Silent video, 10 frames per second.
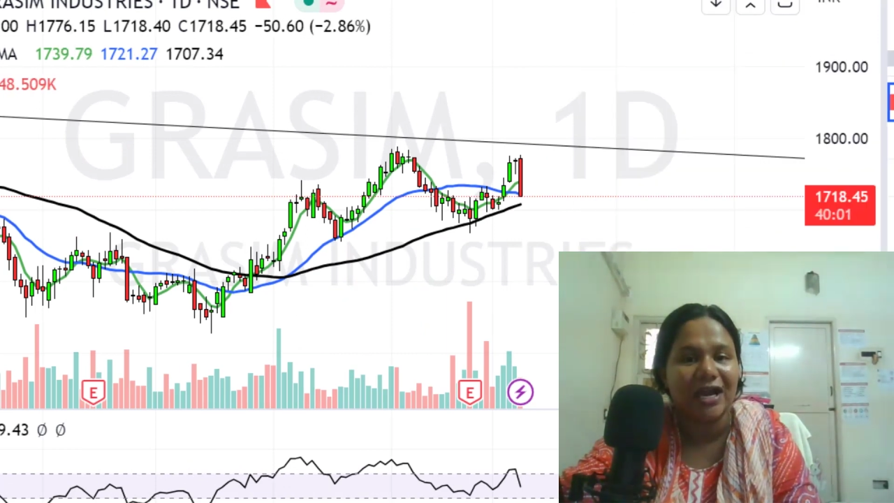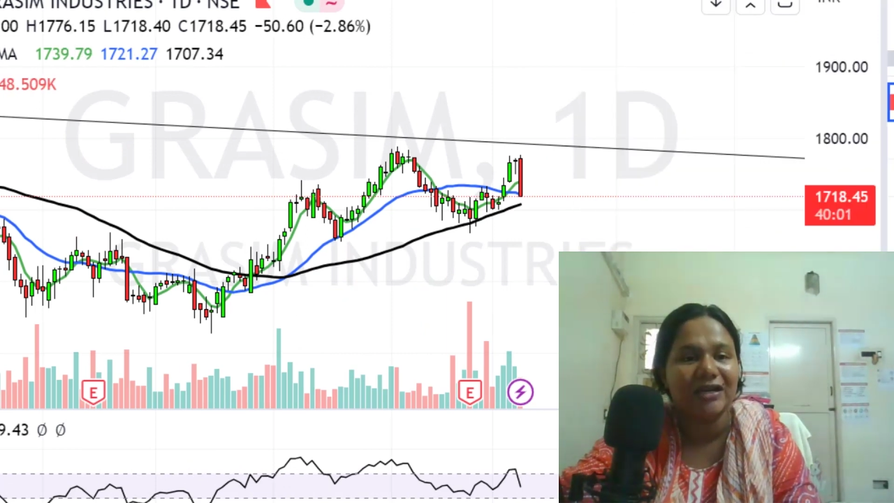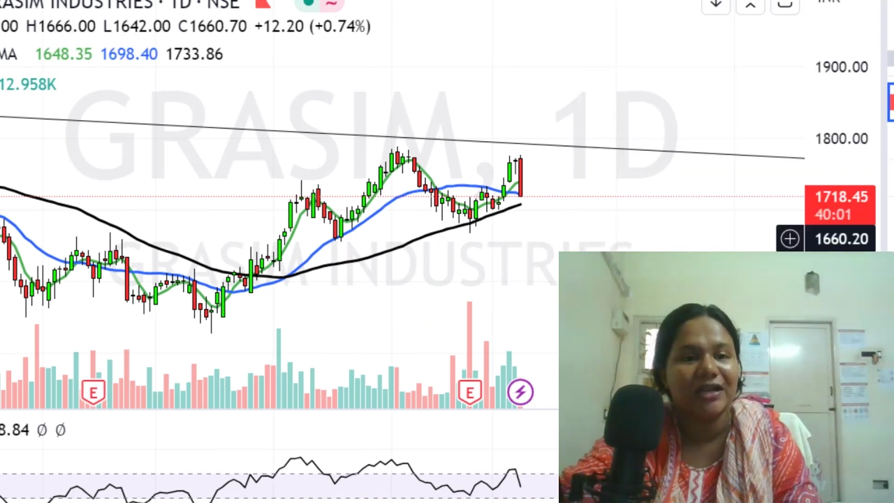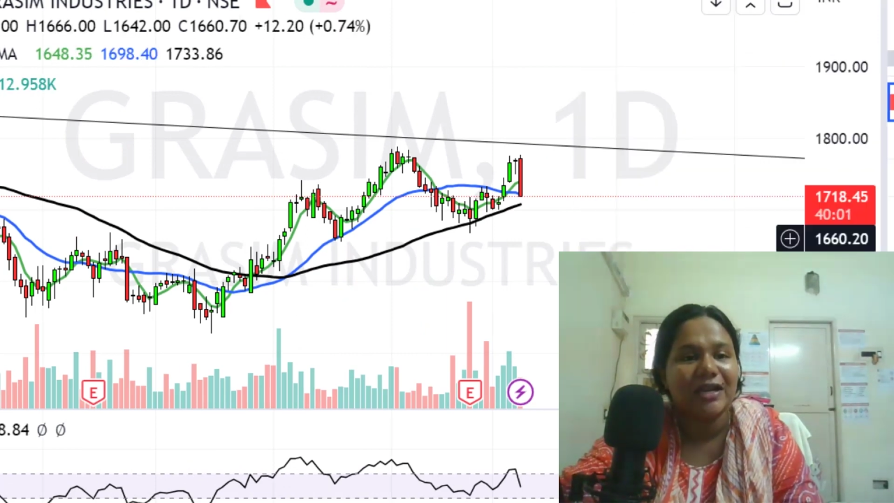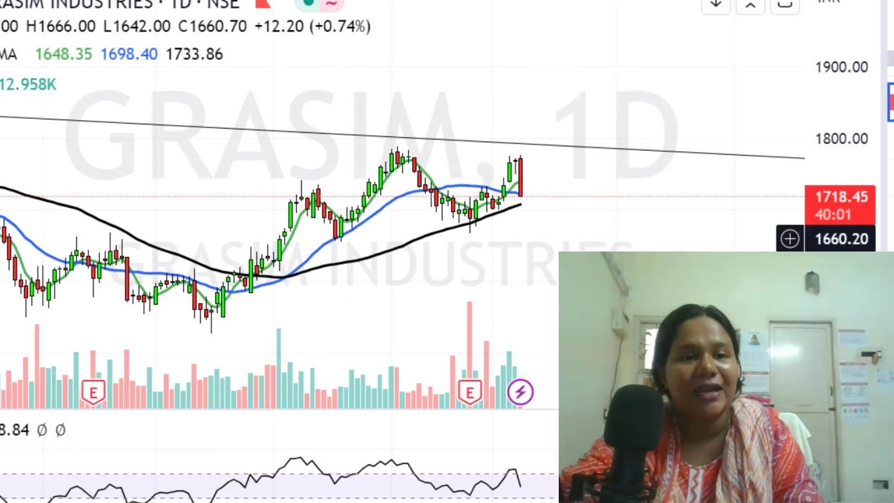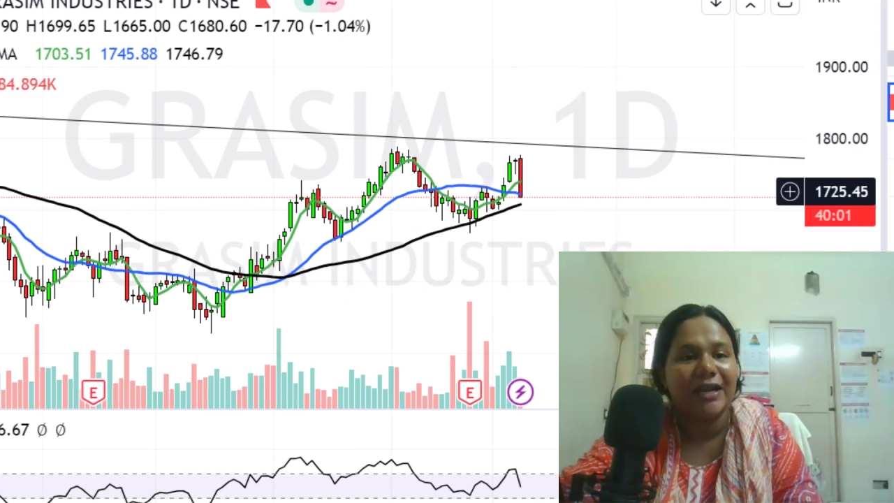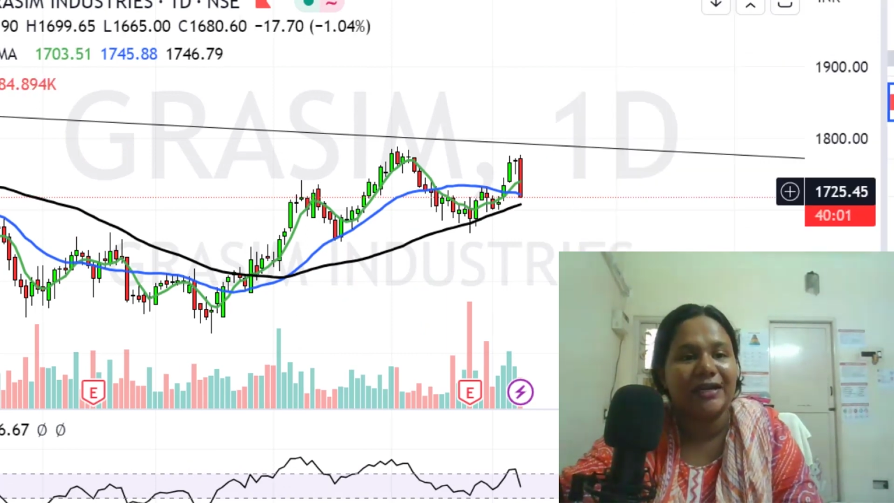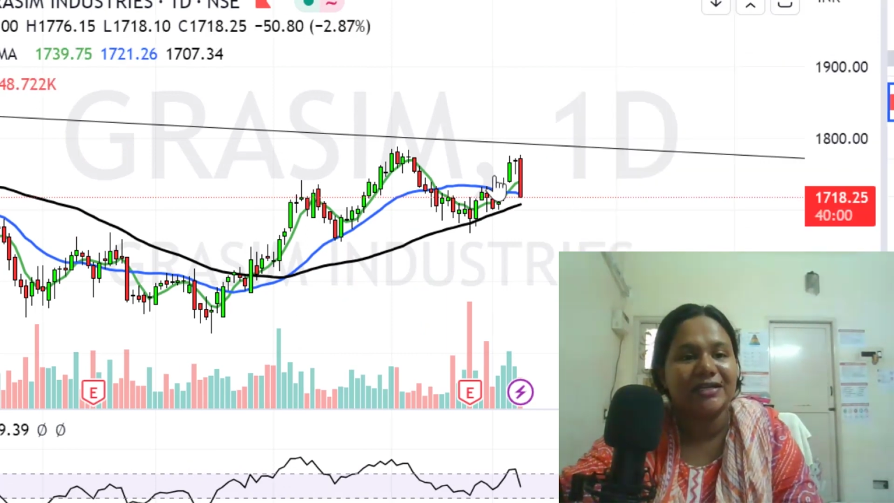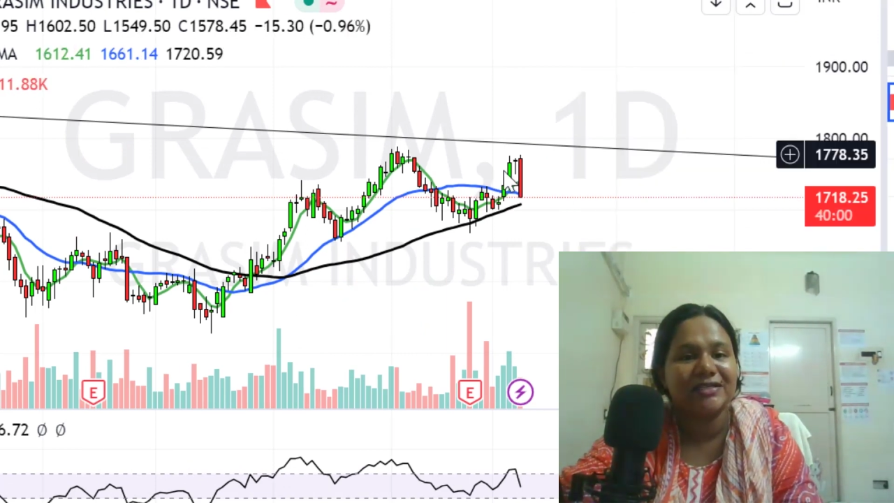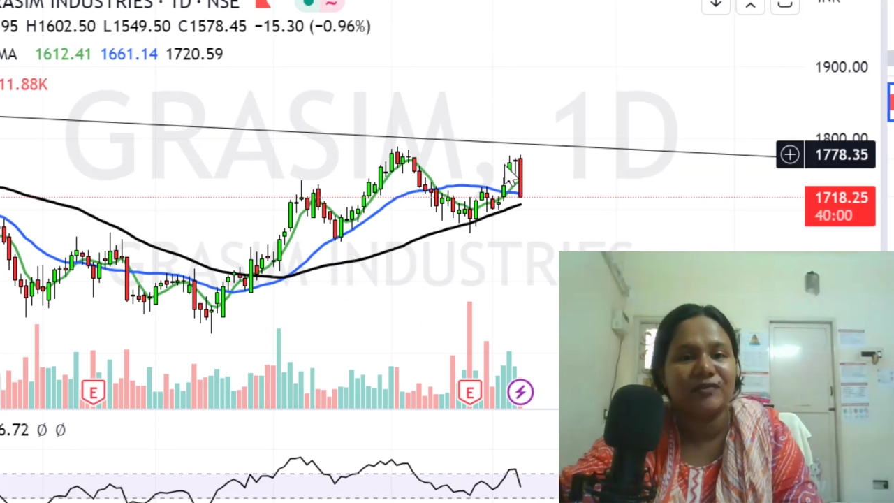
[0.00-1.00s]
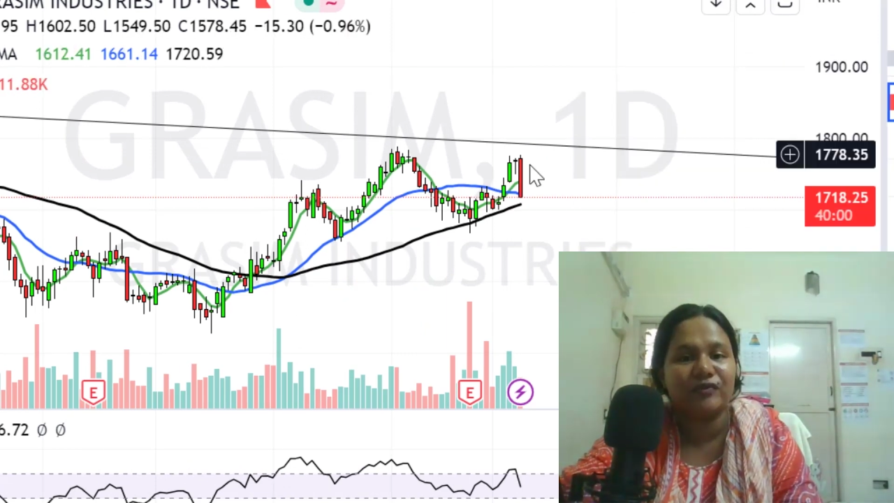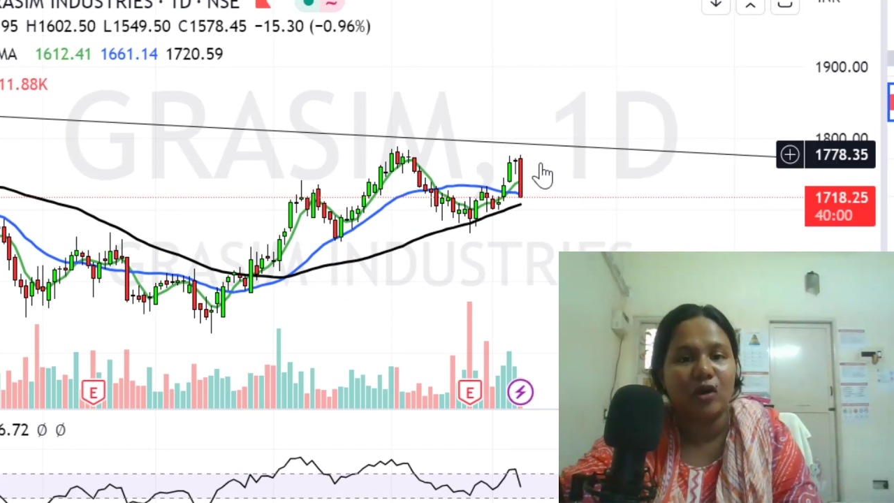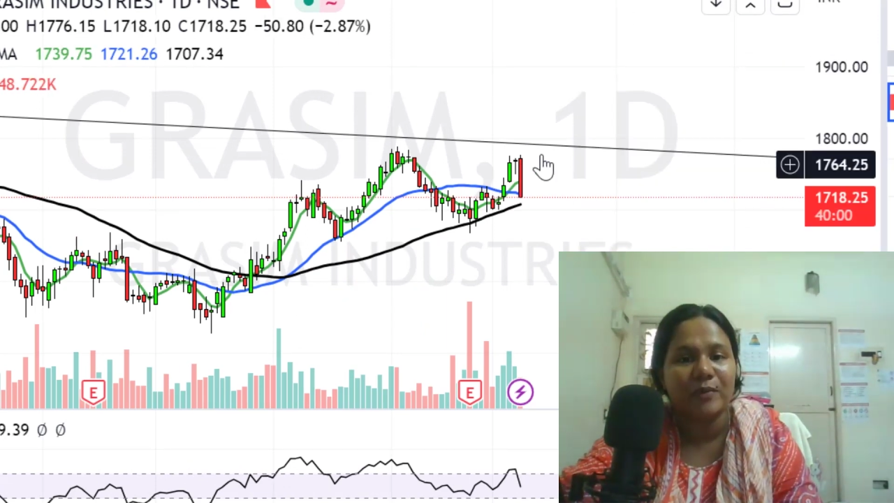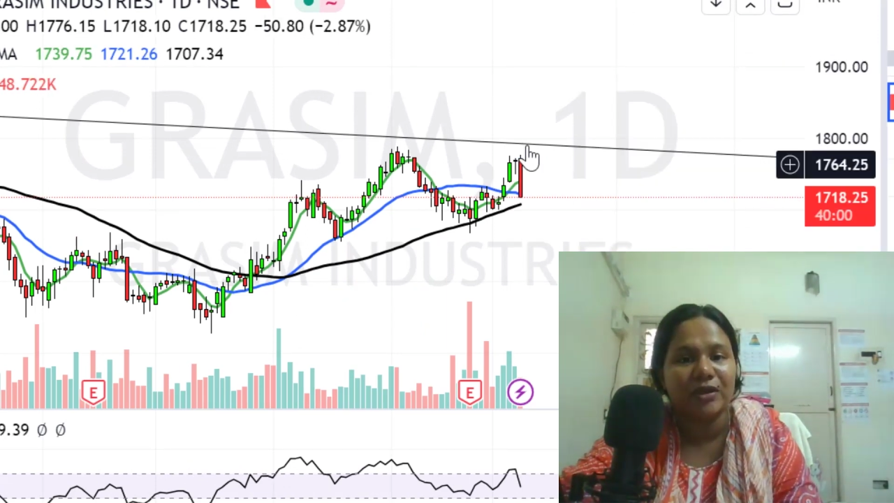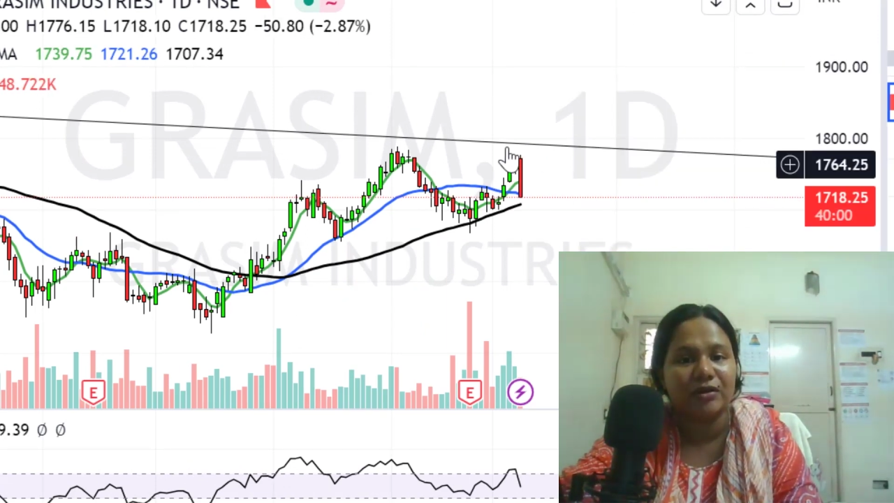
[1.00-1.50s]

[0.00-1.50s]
it is forming a